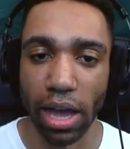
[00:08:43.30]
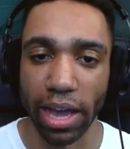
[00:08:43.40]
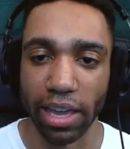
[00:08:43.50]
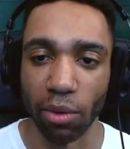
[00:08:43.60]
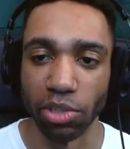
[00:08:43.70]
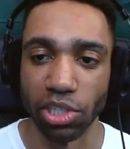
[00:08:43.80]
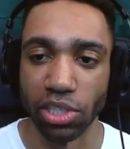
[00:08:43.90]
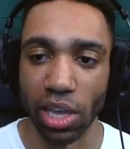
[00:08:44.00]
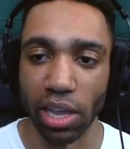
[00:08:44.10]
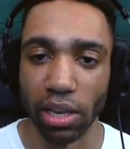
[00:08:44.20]
I get what she's
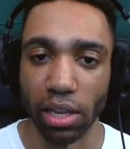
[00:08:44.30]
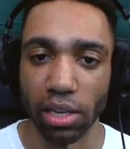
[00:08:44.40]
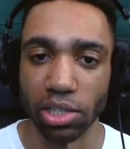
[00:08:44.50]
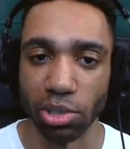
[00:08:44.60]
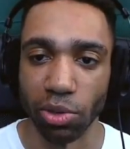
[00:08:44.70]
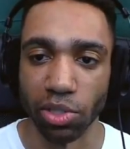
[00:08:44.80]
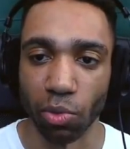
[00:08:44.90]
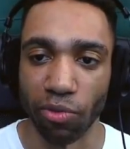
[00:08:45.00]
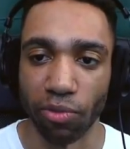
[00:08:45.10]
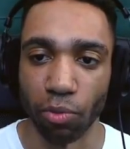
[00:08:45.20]
saying. She wants to
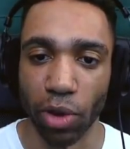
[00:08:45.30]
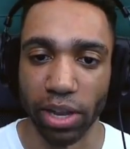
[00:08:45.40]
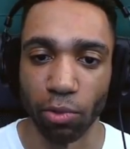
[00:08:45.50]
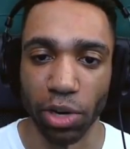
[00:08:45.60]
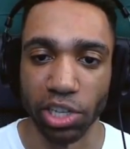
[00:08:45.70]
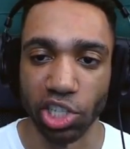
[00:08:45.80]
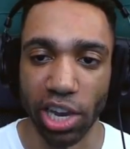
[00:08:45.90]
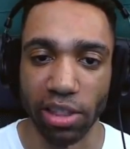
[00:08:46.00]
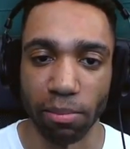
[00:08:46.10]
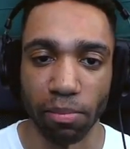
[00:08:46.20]

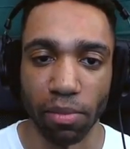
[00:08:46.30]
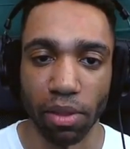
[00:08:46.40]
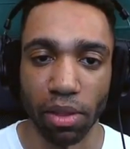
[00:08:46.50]
ricochet them.